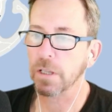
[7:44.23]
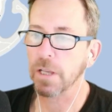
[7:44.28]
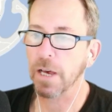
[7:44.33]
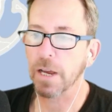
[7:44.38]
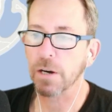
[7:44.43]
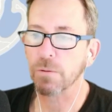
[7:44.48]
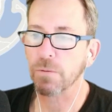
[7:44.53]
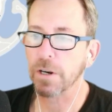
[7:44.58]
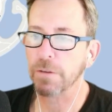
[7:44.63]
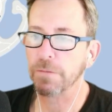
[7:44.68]
a
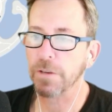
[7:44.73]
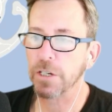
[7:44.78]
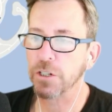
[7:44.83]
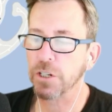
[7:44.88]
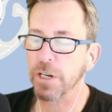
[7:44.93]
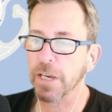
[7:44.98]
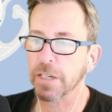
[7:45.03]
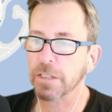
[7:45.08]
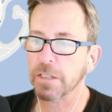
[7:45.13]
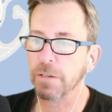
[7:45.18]
lot of
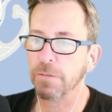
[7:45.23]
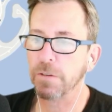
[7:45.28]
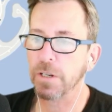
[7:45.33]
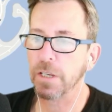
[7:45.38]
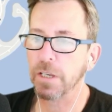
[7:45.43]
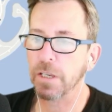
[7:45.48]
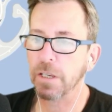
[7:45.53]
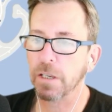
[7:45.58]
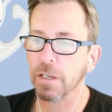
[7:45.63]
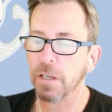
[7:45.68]
renovation
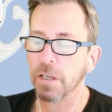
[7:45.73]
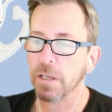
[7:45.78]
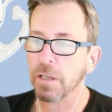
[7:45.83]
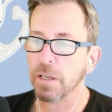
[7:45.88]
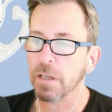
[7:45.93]
activity.